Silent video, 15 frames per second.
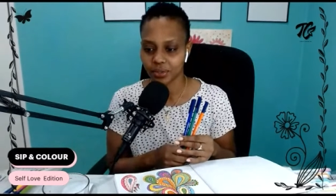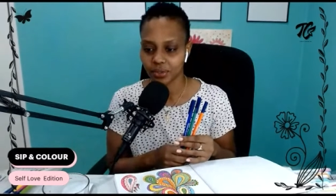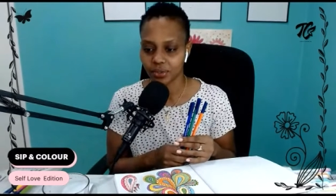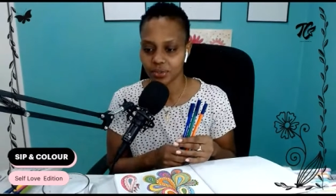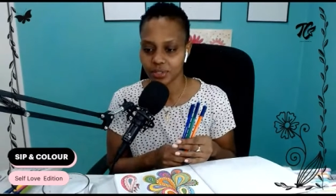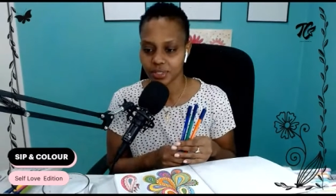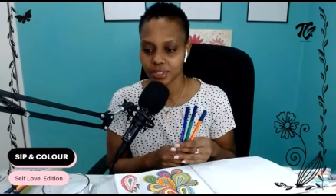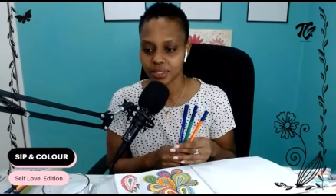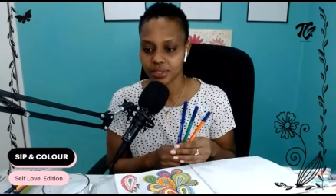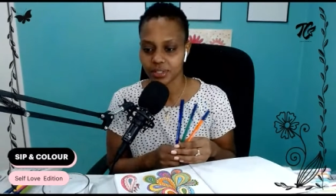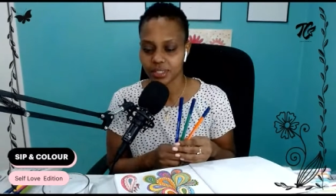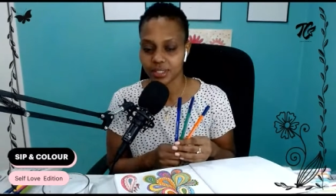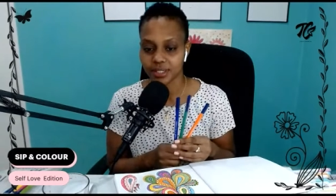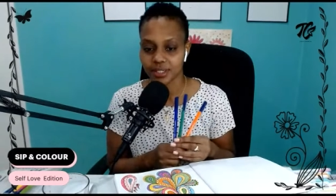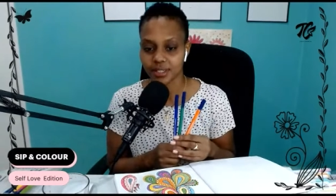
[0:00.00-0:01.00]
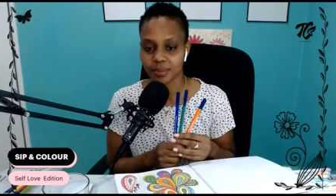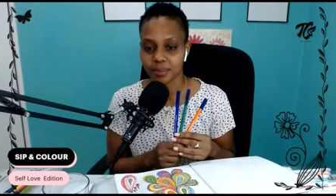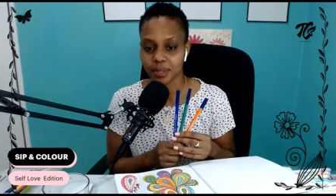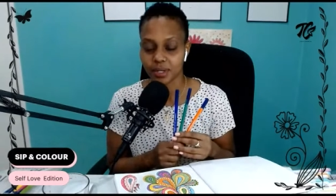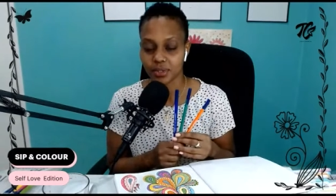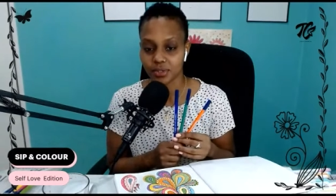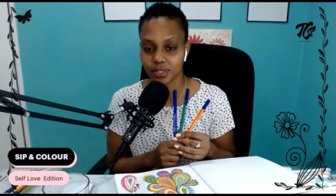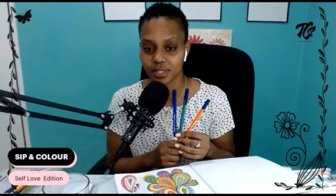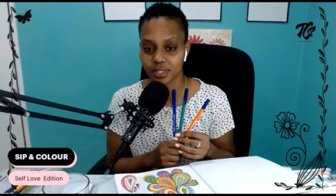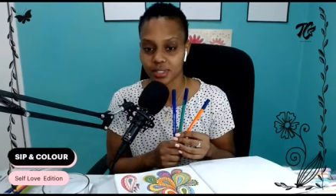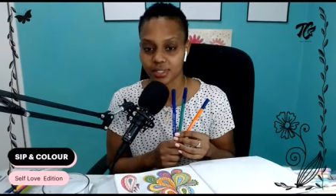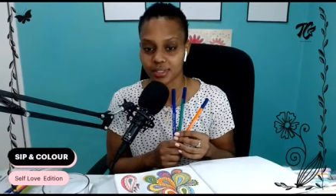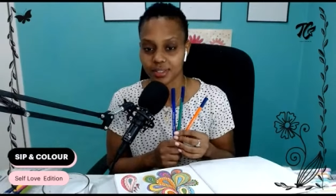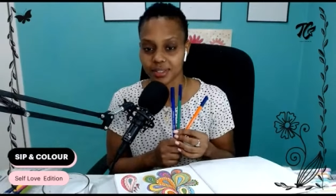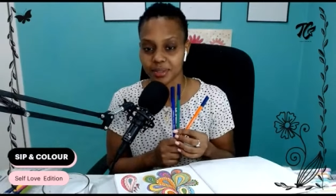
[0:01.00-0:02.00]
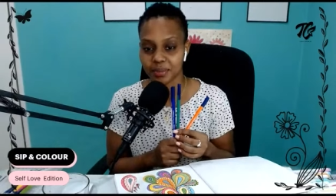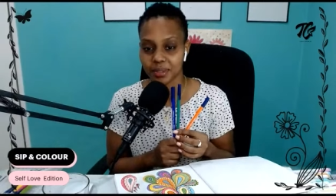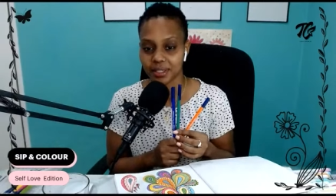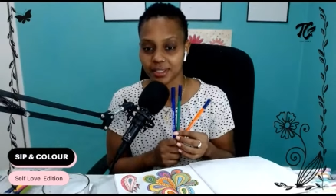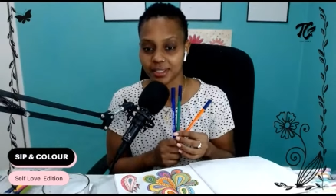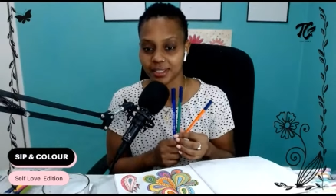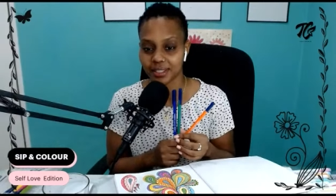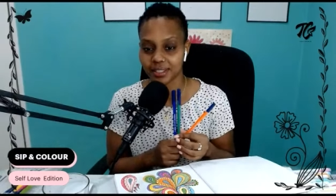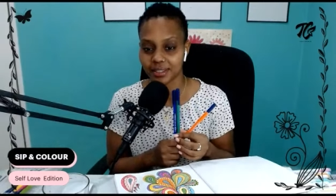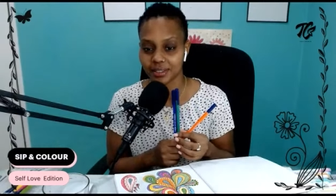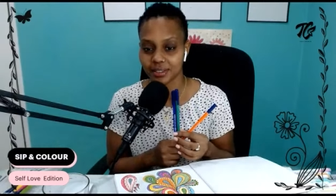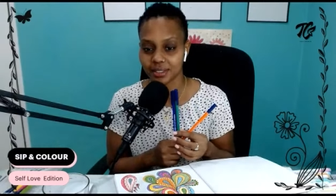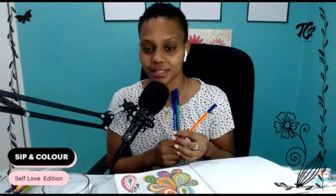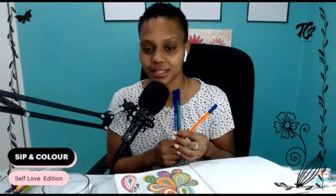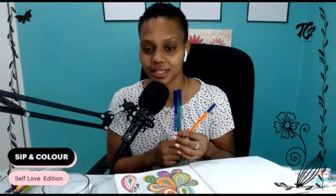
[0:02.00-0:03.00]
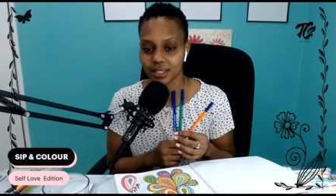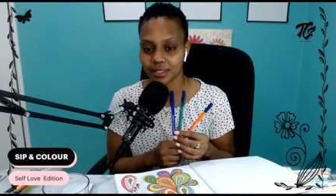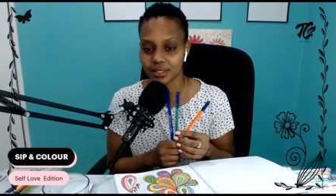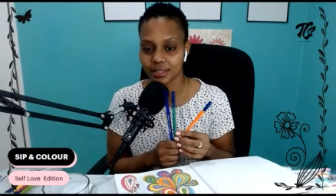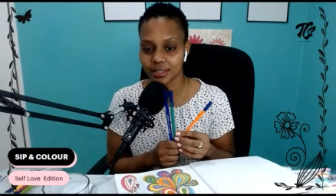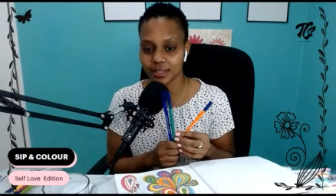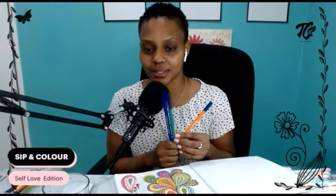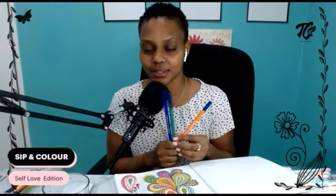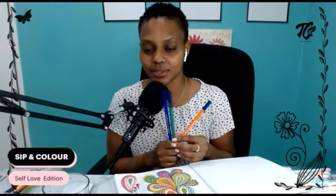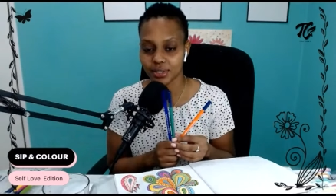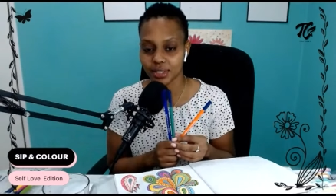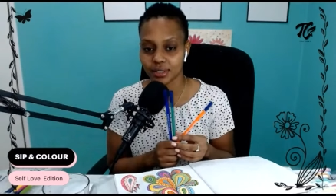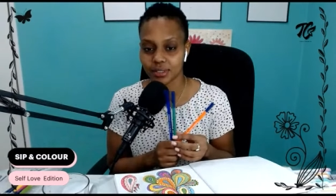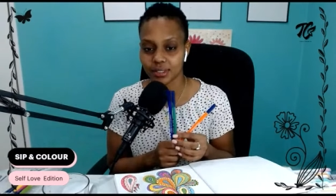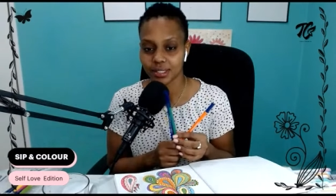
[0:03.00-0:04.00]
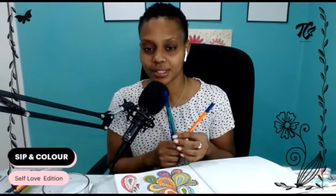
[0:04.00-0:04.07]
Oh, sorry, it's a mouse, not a monkey. See, Auntie doesn't read.